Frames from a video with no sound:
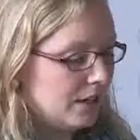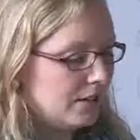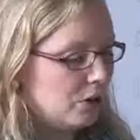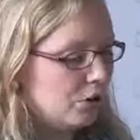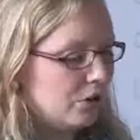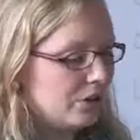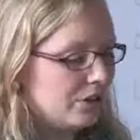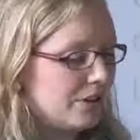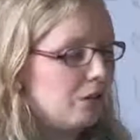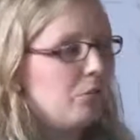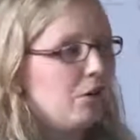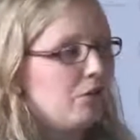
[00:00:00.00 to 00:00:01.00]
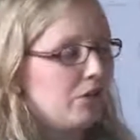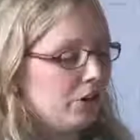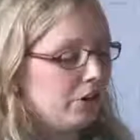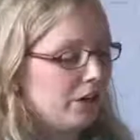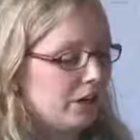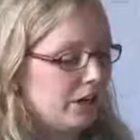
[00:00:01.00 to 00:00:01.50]
So some of the
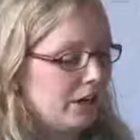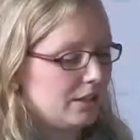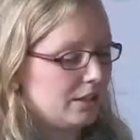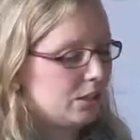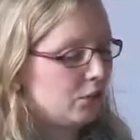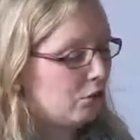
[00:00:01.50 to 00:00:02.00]
organizers